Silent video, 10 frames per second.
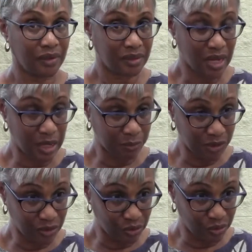
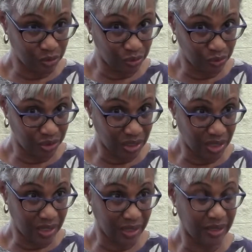Tompkins Junior
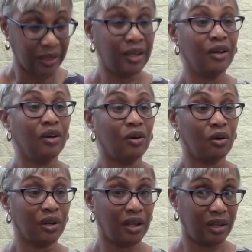High,
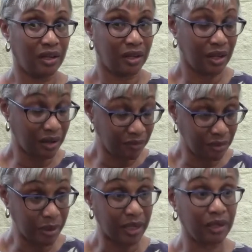and
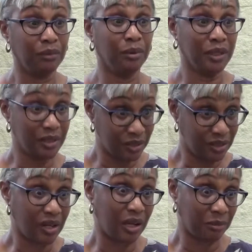everybody went to
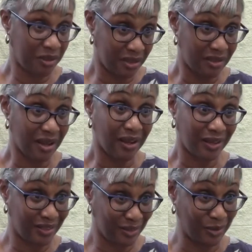Tompkins
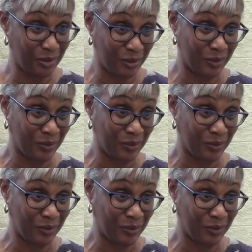High School.